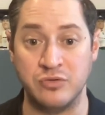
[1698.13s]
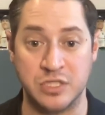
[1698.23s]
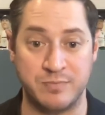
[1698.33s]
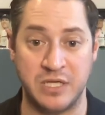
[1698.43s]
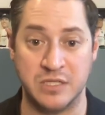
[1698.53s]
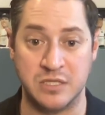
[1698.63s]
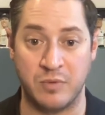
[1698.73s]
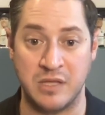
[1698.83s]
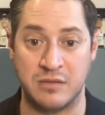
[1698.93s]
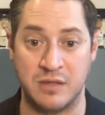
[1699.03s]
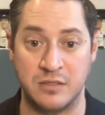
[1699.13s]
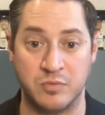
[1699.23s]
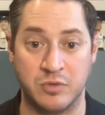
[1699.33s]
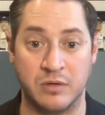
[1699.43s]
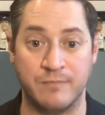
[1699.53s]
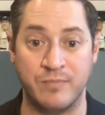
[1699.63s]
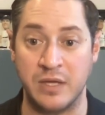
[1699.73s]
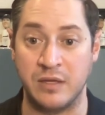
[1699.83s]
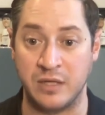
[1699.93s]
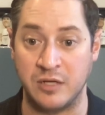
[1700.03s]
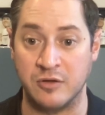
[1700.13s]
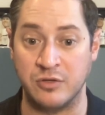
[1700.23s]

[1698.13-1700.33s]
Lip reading: just because of the way that things were here